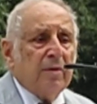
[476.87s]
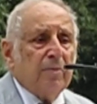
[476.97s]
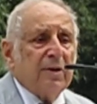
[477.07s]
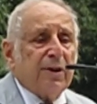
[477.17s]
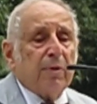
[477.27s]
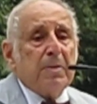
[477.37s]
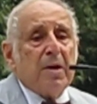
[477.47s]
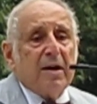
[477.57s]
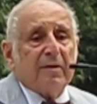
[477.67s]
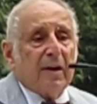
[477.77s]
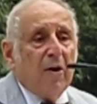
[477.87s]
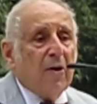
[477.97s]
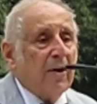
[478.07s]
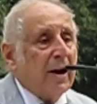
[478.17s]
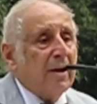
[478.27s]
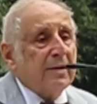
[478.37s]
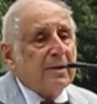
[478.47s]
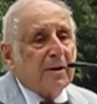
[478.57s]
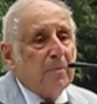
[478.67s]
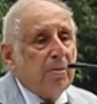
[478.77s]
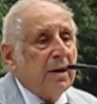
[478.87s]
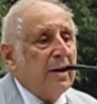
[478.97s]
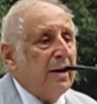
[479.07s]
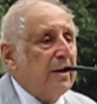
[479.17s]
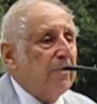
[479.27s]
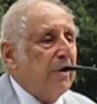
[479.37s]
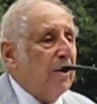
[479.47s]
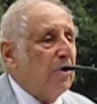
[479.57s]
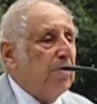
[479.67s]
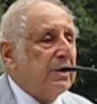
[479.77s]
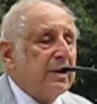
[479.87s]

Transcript: was 3 miles long. How this could be, I don't know, but